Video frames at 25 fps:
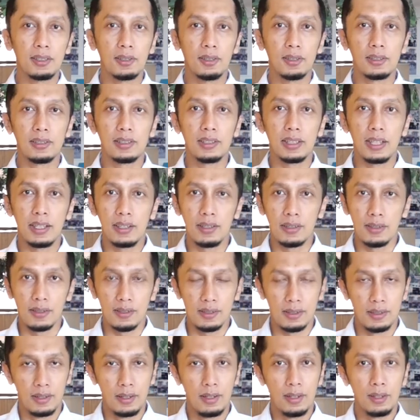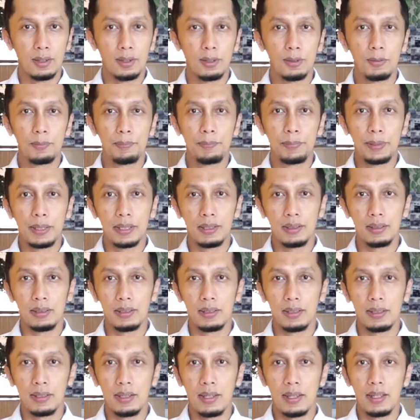contents, to build
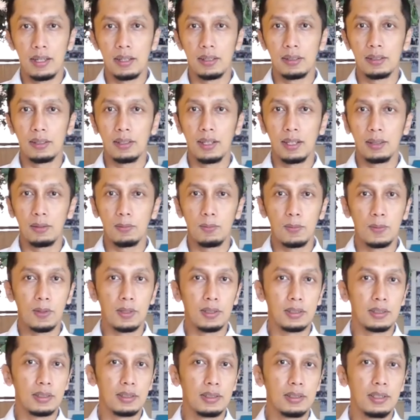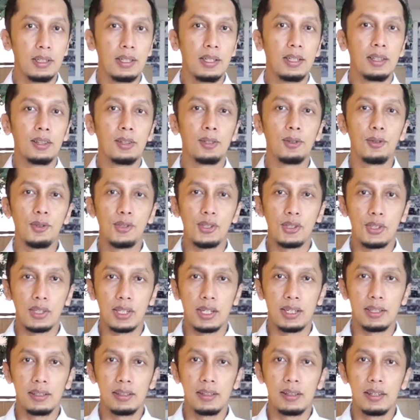their network, to
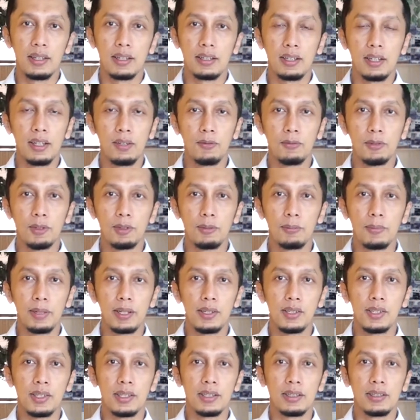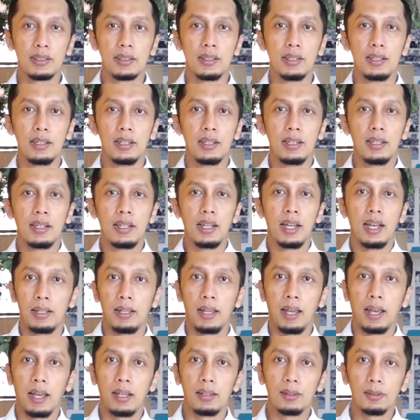share their information,
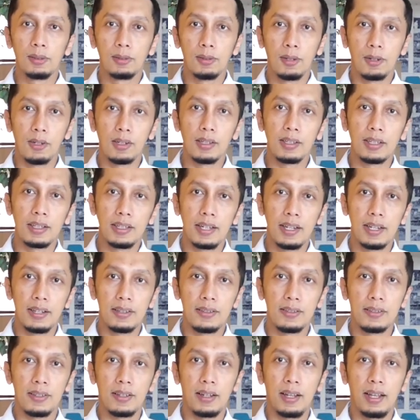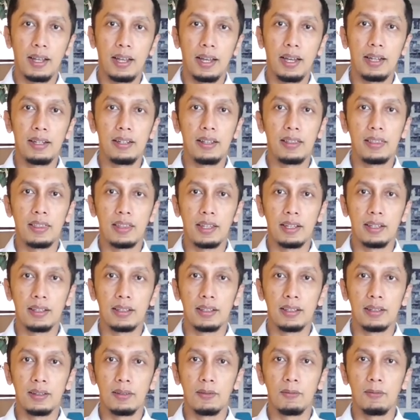and to organize anything
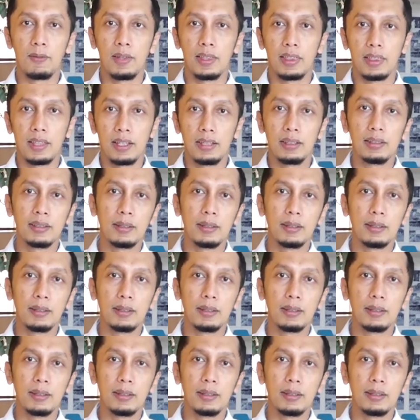within